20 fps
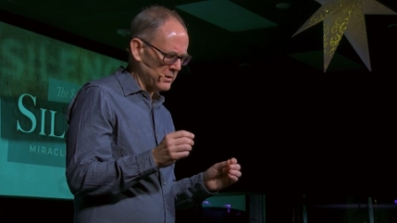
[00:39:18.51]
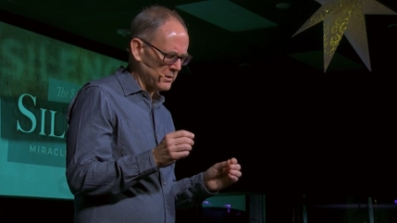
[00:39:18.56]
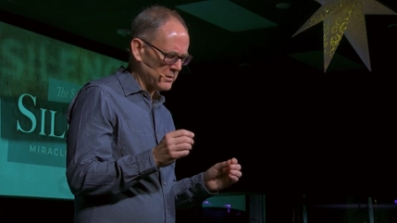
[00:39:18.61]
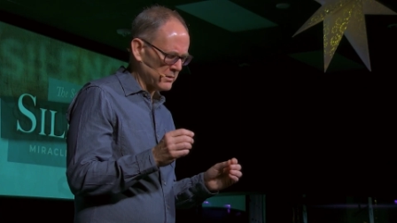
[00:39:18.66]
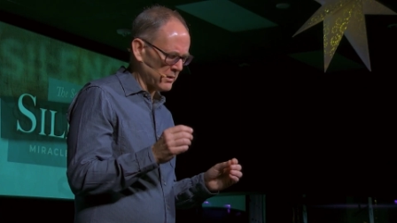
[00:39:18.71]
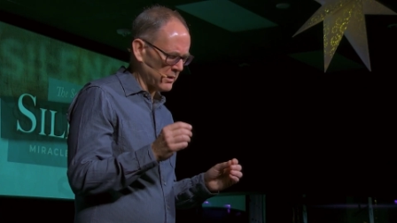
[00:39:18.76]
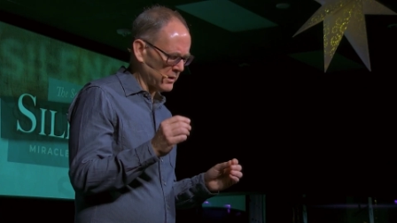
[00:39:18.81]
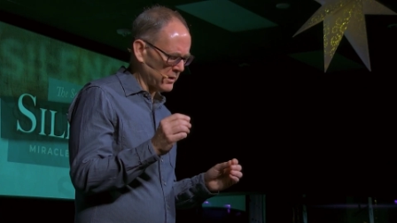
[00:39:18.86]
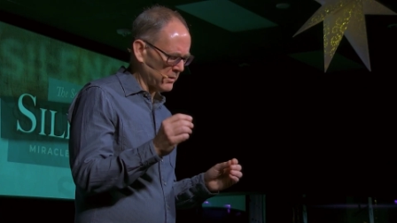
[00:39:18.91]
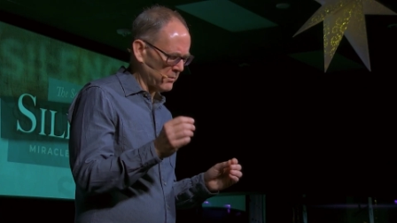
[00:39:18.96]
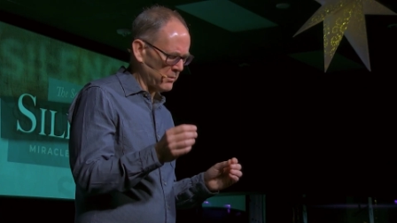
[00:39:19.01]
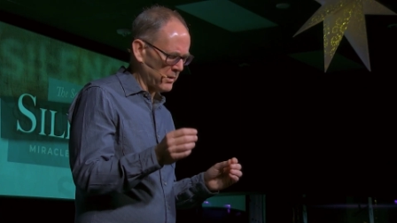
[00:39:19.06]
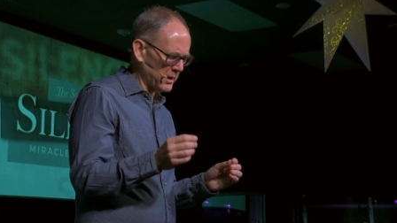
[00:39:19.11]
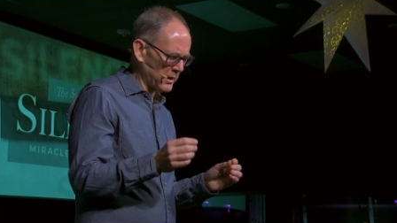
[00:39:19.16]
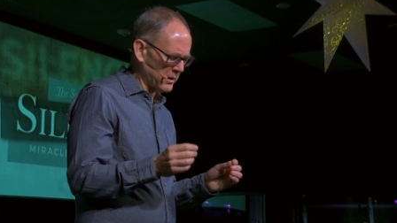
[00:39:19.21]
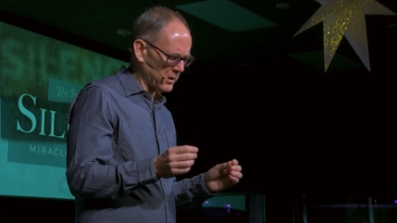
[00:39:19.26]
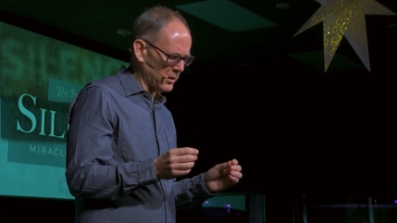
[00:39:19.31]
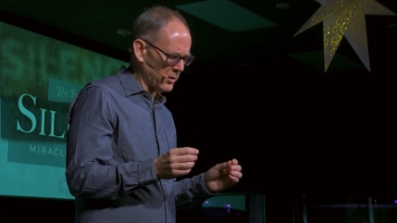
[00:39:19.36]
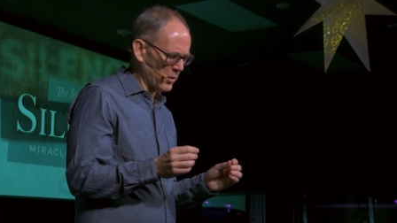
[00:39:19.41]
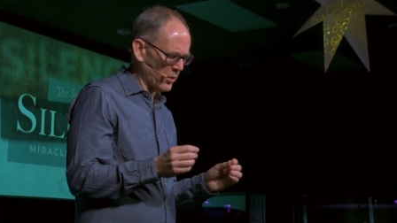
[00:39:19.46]
trying to obey
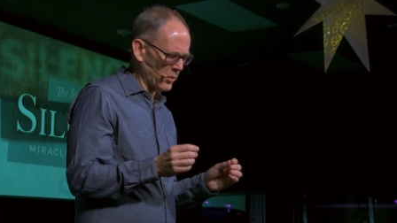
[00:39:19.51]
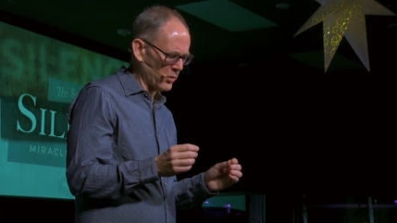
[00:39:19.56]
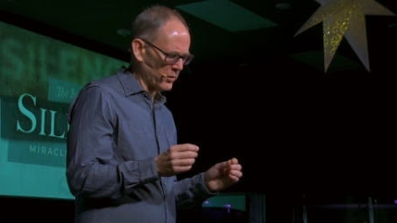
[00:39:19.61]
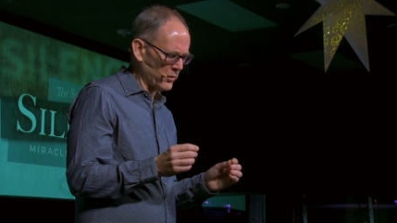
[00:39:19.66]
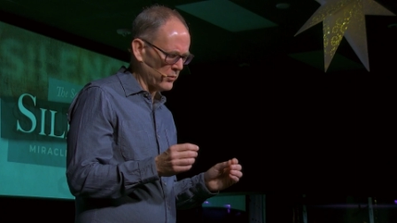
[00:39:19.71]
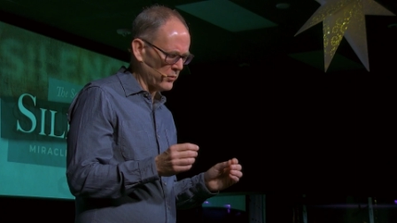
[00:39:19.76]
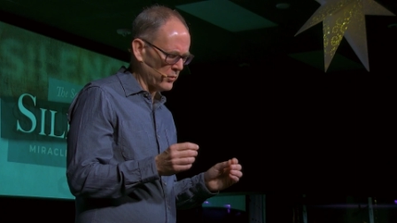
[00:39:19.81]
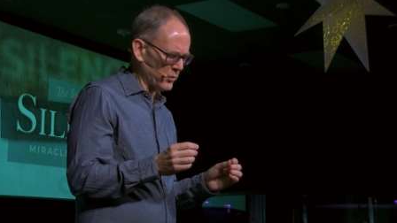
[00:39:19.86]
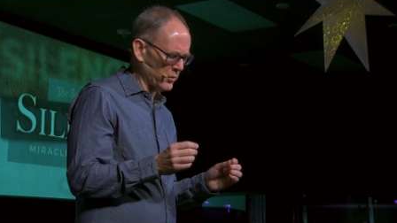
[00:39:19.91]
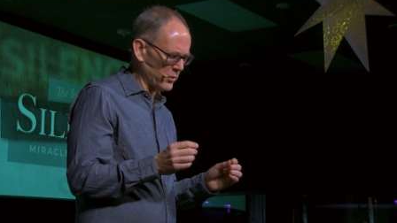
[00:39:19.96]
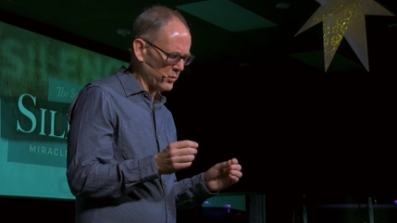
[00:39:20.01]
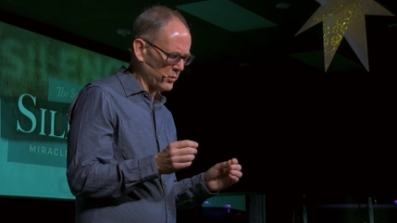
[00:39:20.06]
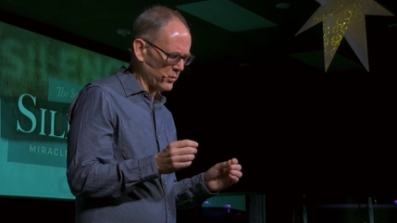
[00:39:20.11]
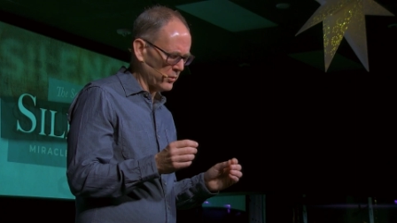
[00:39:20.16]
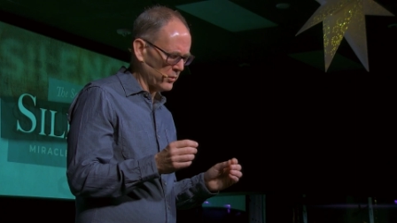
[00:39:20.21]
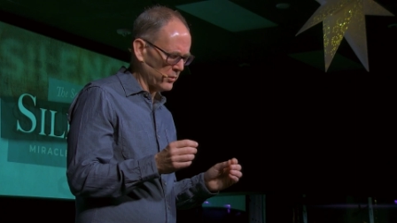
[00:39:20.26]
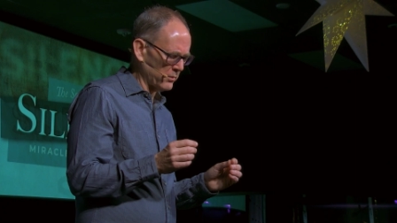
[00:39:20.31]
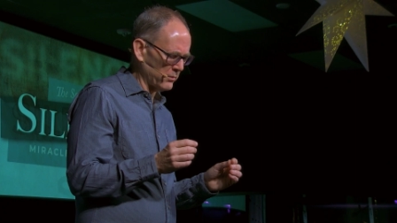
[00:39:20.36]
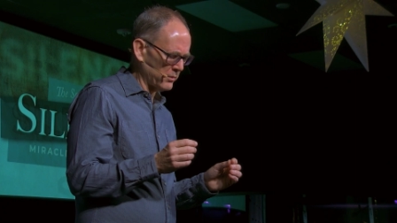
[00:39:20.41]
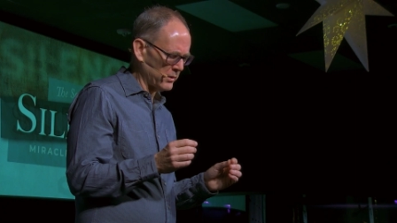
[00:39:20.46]
the golden
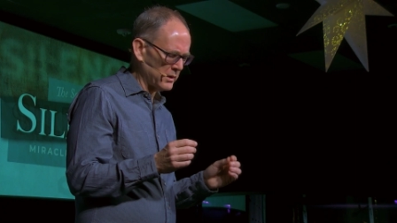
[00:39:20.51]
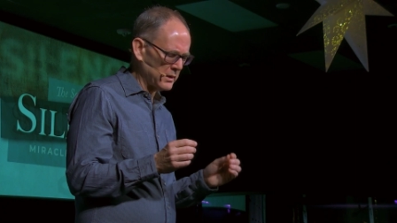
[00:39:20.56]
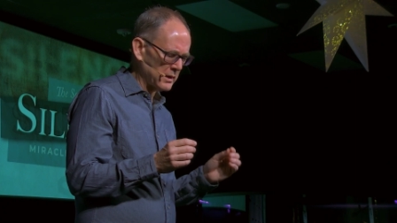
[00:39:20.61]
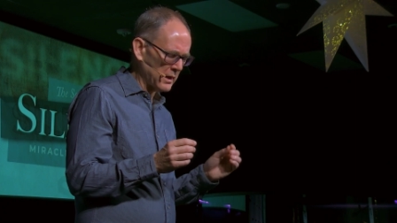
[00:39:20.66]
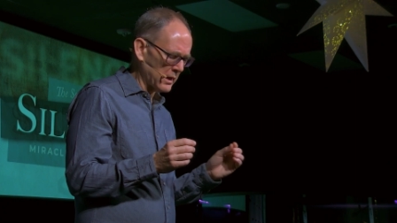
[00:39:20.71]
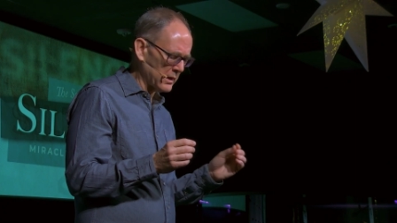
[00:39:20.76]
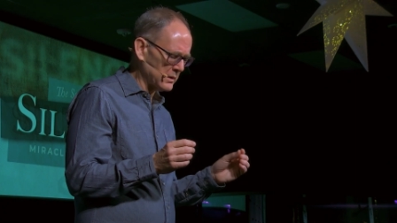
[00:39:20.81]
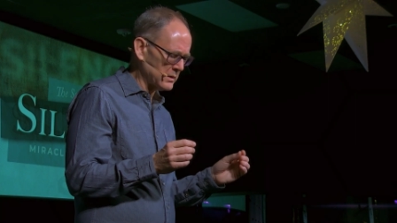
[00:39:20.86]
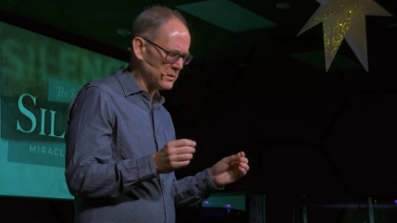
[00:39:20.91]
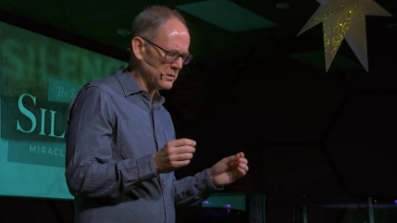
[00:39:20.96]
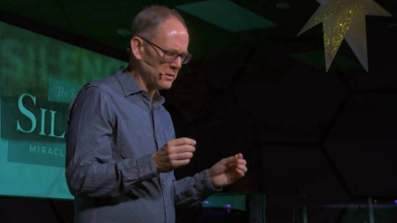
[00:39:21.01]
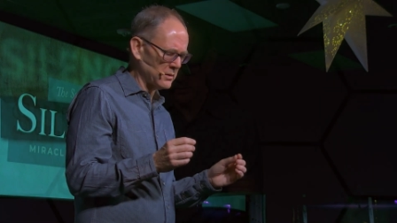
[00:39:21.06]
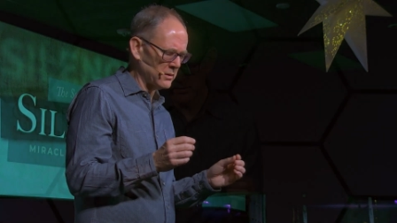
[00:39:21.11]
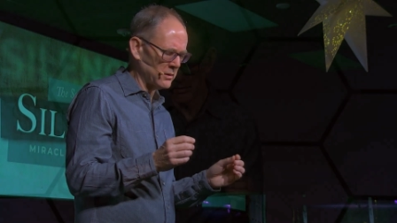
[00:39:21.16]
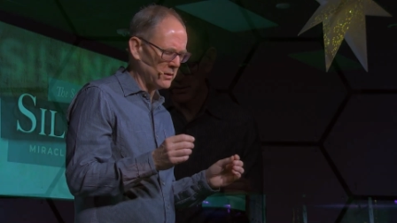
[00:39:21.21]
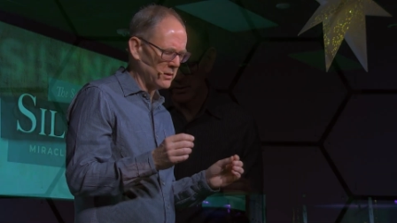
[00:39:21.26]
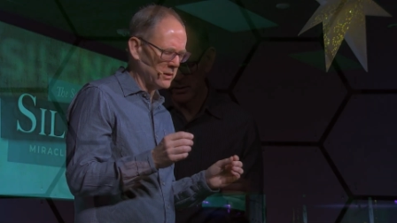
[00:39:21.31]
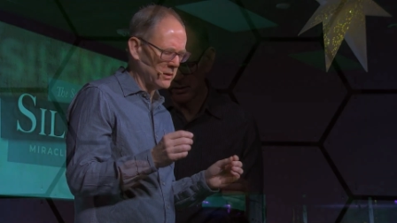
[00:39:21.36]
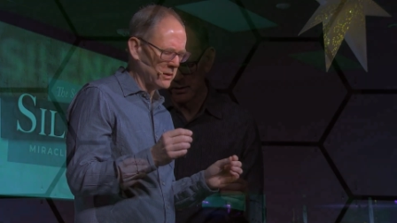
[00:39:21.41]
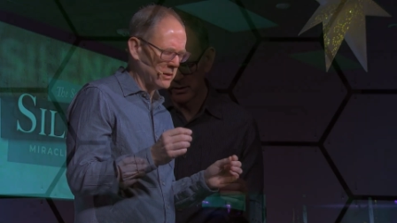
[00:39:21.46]
rule and be nicer
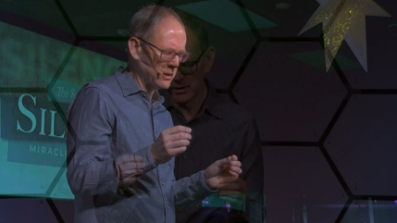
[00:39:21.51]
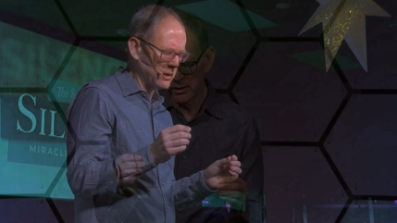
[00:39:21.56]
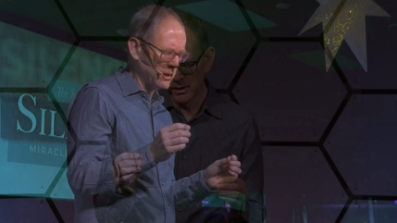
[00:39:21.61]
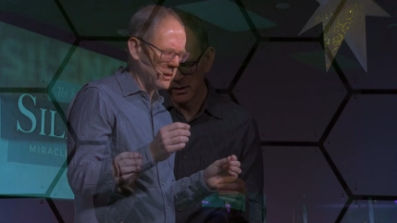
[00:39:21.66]
and